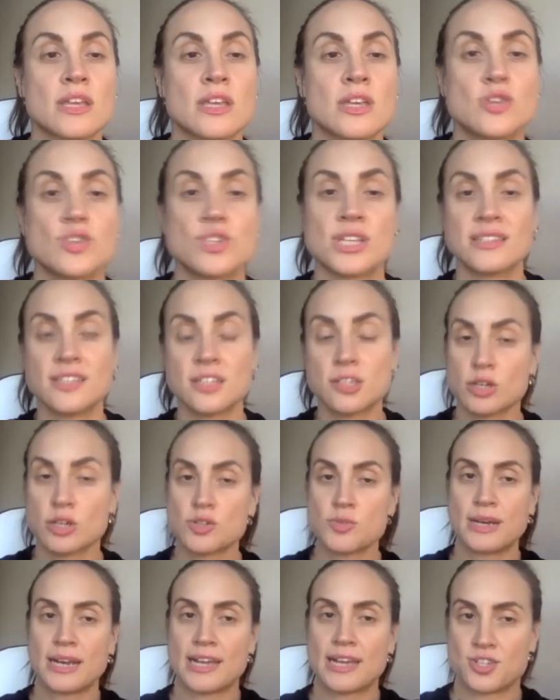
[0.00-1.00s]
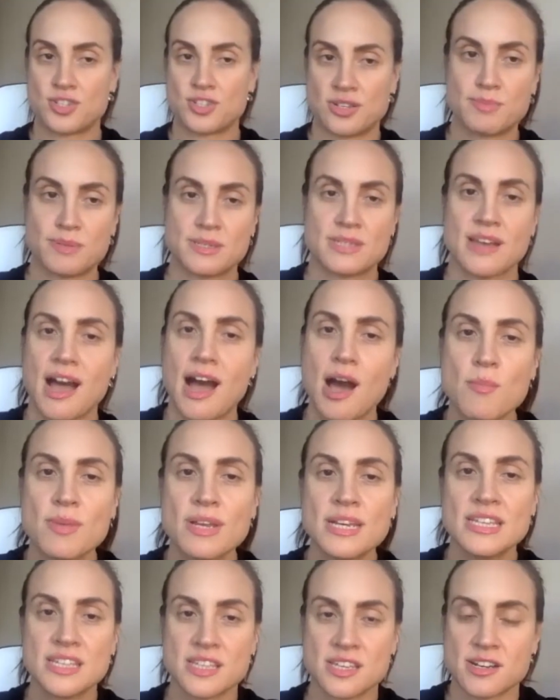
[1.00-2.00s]
you study close relationships. How
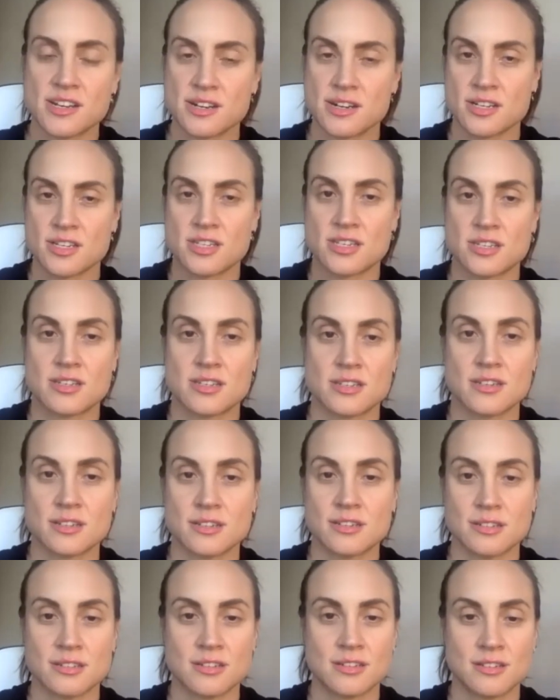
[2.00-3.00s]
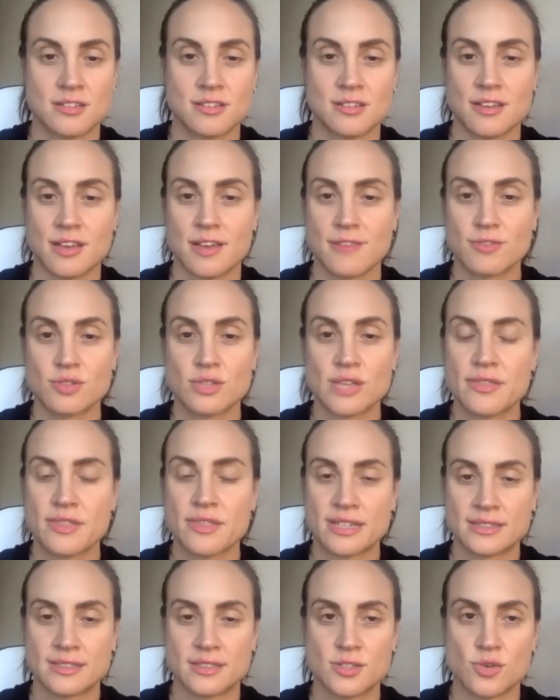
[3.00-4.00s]
many years have you done
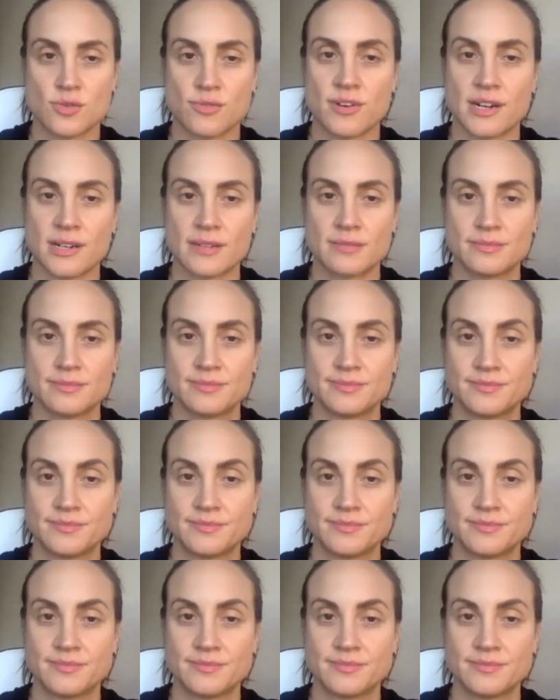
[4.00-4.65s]
that so far?